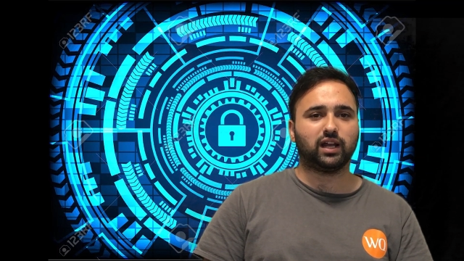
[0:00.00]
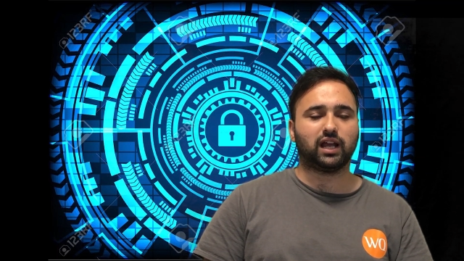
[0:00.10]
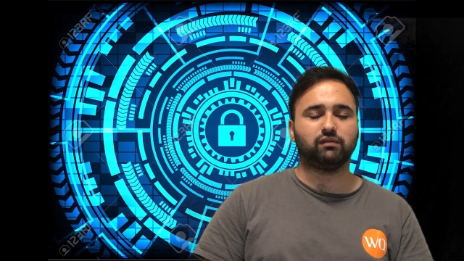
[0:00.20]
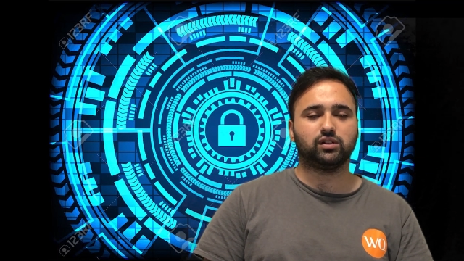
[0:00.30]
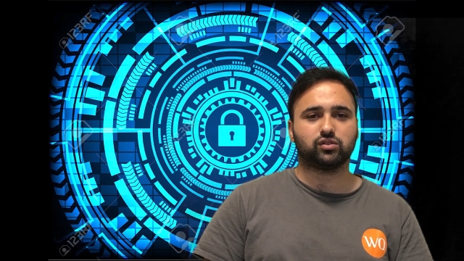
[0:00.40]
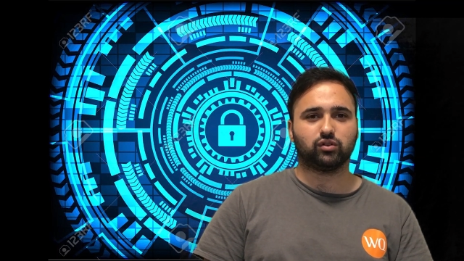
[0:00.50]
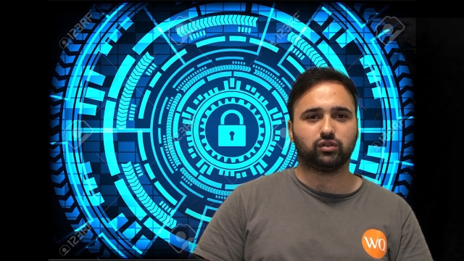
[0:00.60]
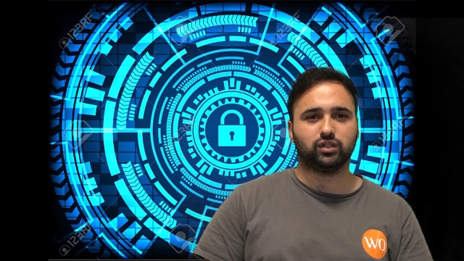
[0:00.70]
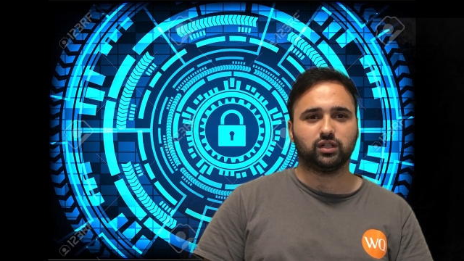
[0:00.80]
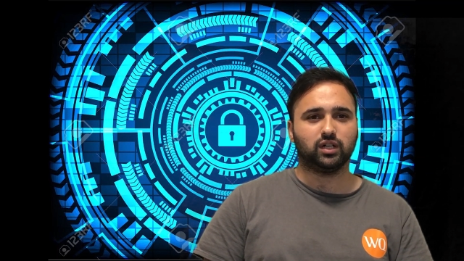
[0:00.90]
I will show
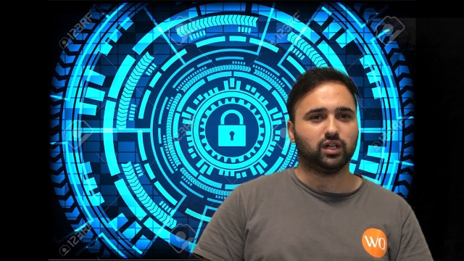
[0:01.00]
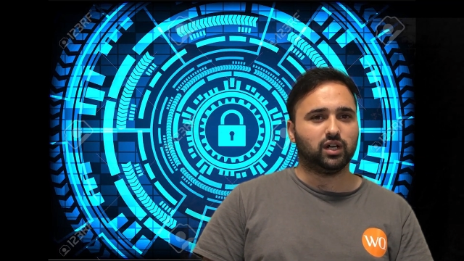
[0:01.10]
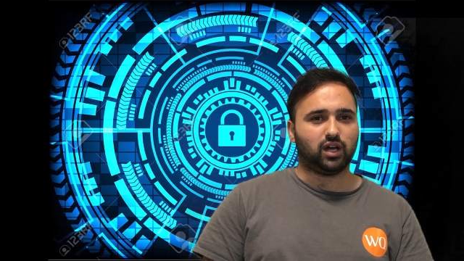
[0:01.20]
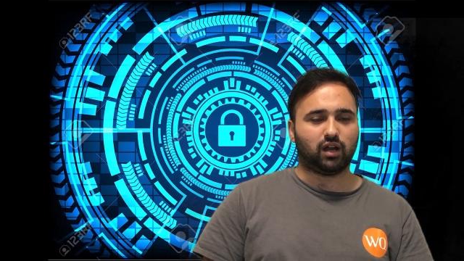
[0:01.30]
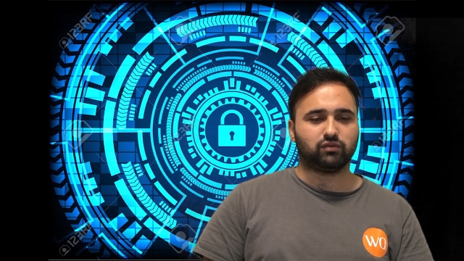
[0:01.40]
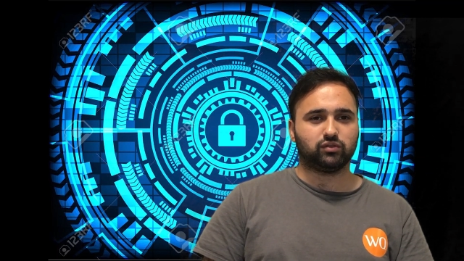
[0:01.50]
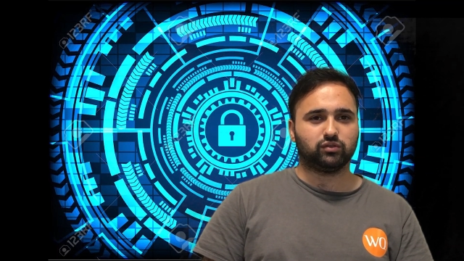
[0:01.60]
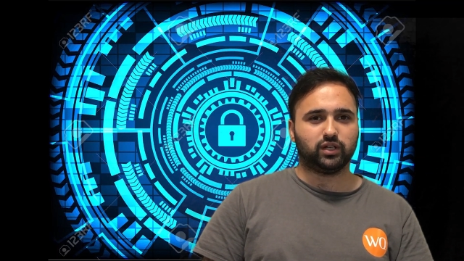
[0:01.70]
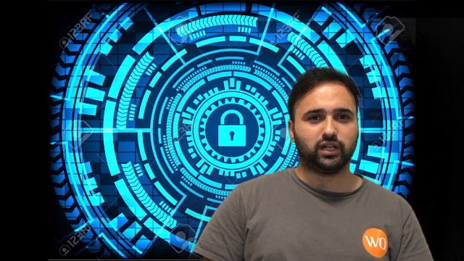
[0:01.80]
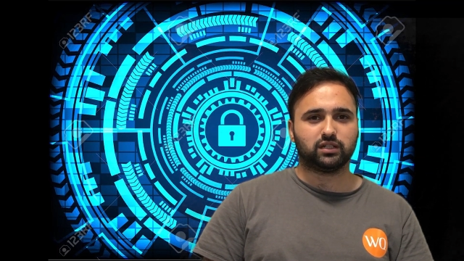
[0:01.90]
you how to do
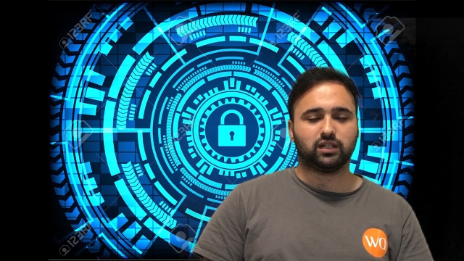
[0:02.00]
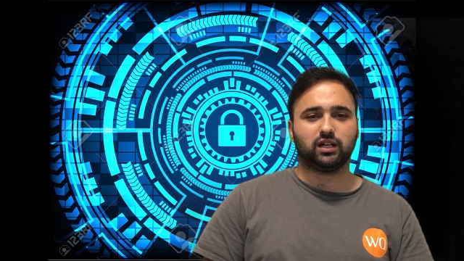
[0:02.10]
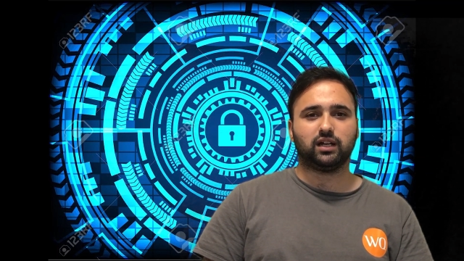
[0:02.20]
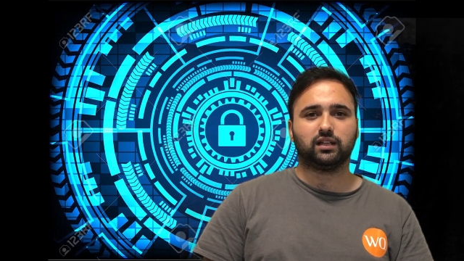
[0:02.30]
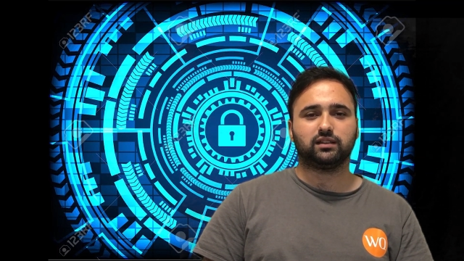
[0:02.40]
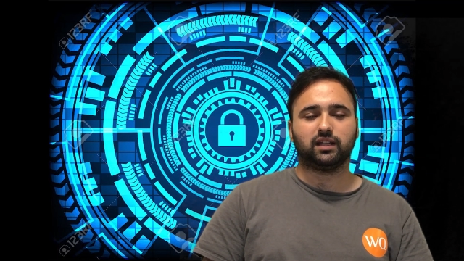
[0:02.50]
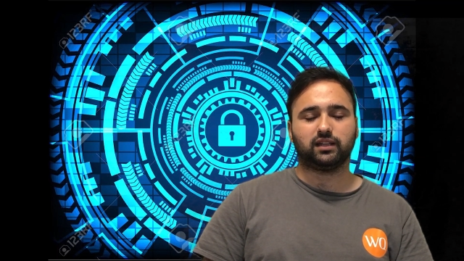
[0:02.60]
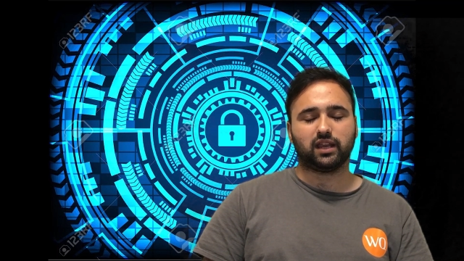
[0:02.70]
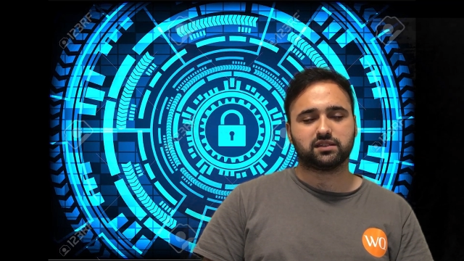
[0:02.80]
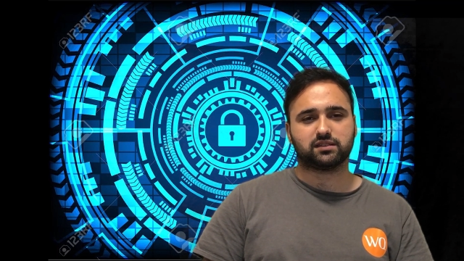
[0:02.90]
it. The
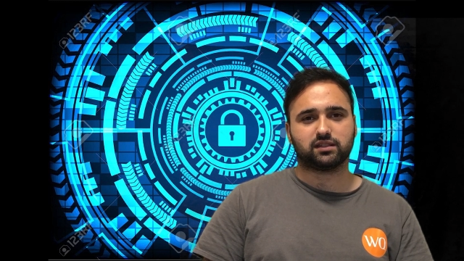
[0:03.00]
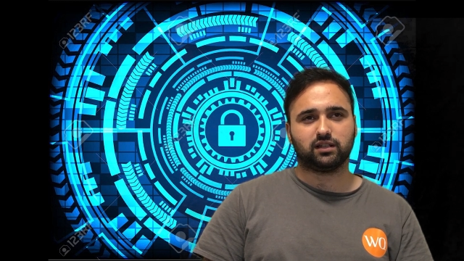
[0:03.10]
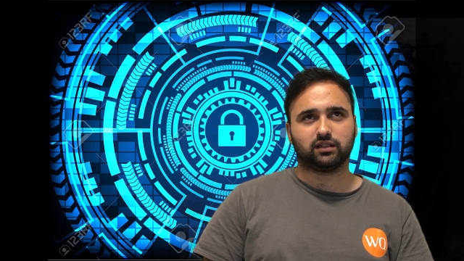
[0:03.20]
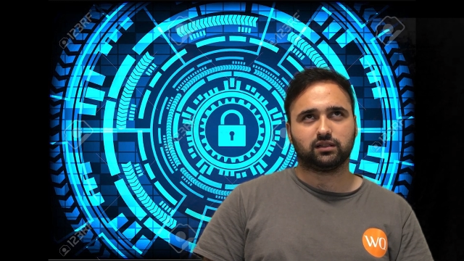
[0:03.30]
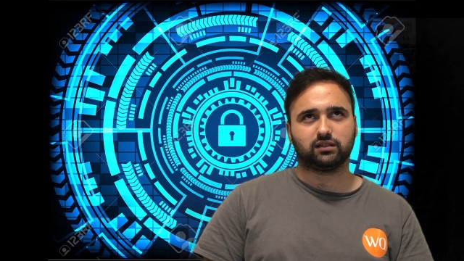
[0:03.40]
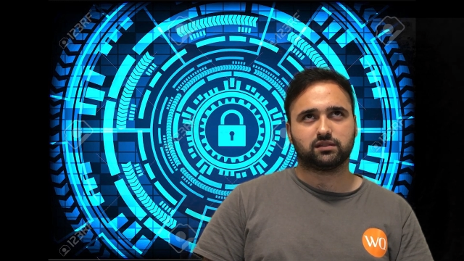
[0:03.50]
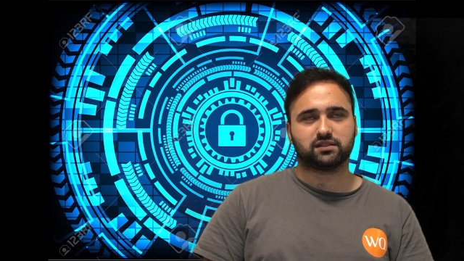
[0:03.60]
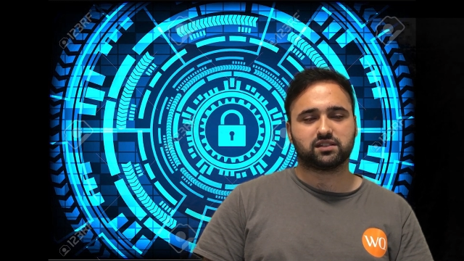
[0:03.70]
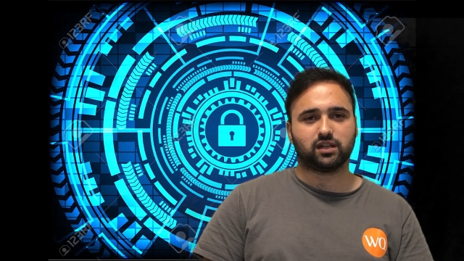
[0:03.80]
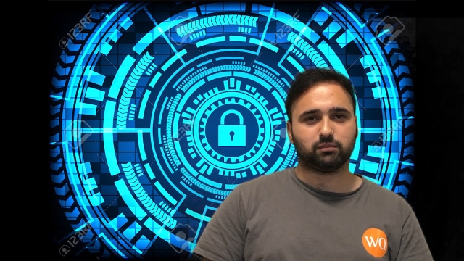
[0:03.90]
next
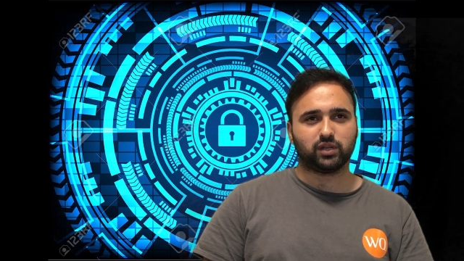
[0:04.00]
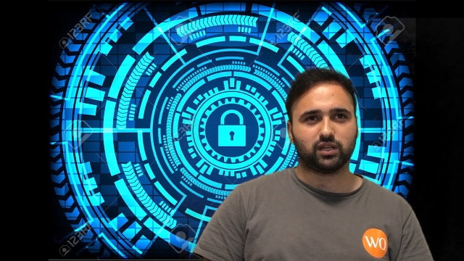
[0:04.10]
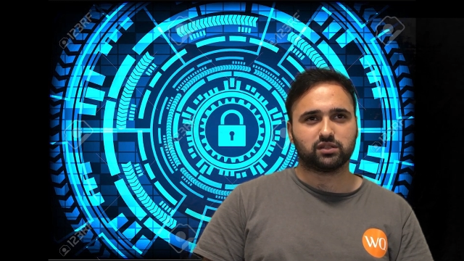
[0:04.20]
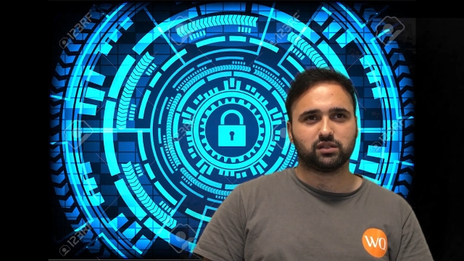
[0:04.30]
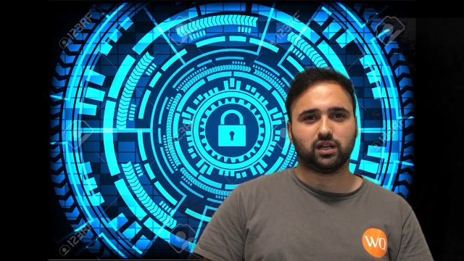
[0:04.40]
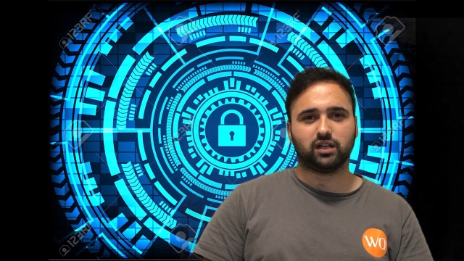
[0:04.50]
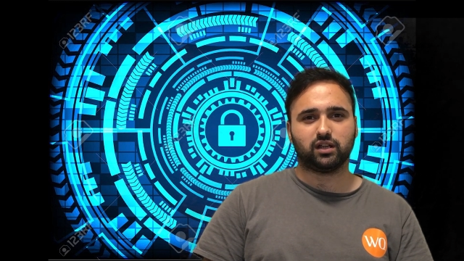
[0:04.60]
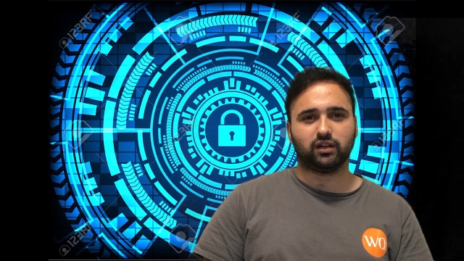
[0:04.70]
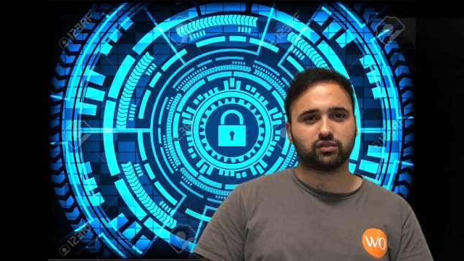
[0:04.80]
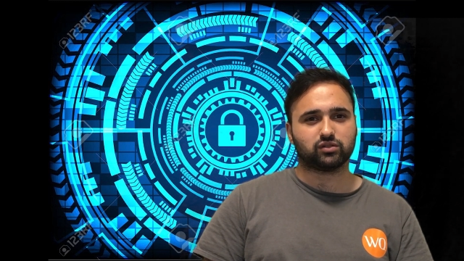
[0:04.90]
step is
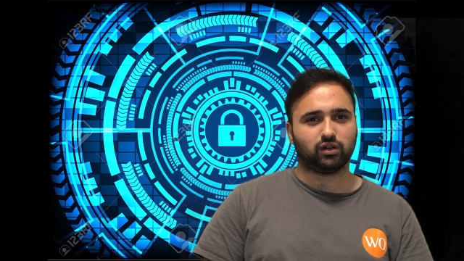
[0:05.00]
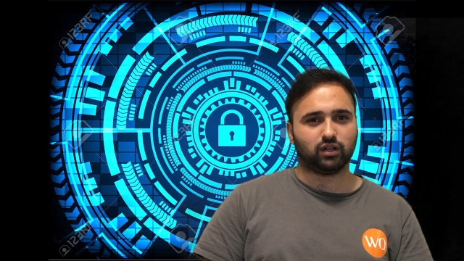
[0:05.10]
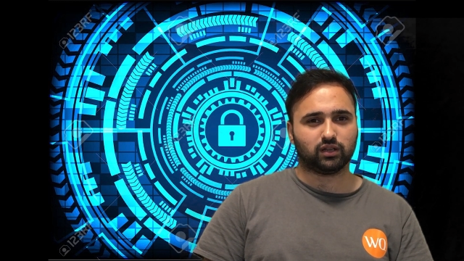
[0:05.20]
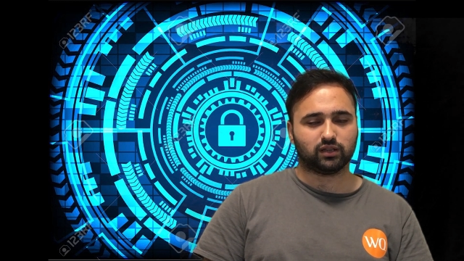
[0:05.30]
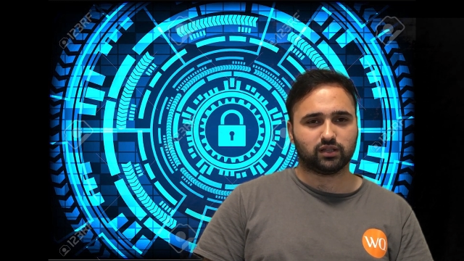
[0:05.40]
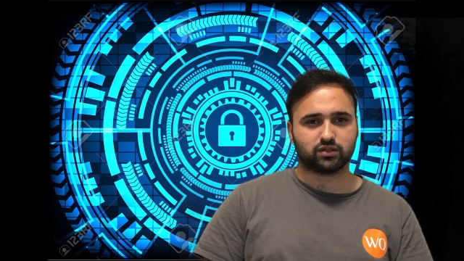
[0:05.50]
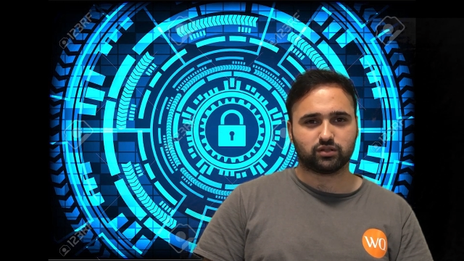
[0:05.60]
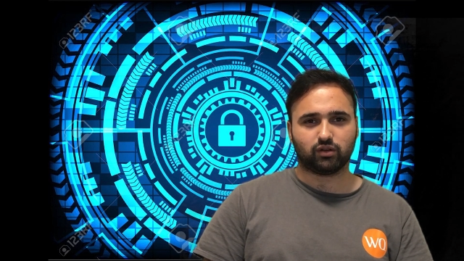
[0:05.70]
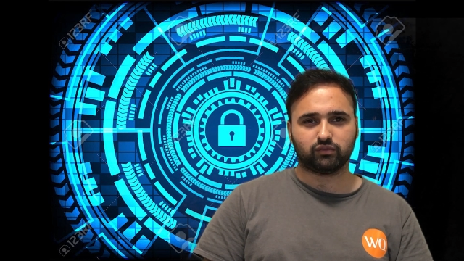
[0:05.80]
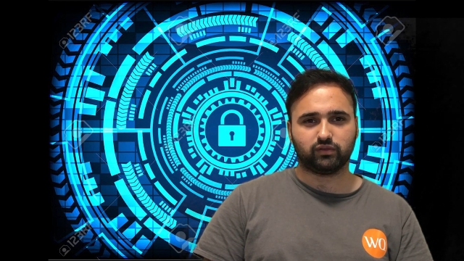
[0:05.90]
install the
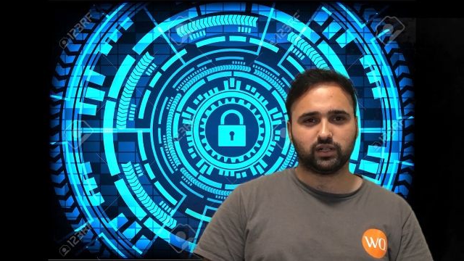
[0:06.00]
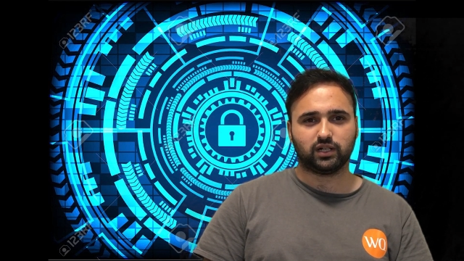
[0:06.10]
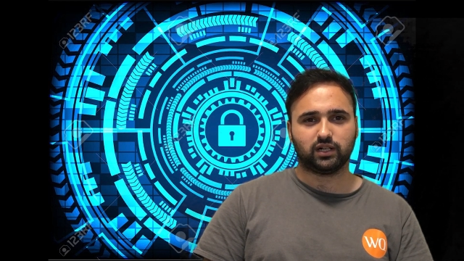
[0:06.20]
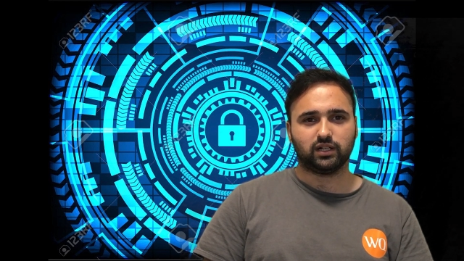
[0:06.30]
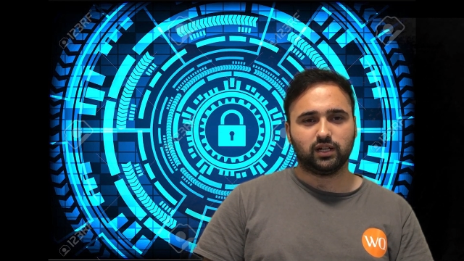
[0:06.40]
software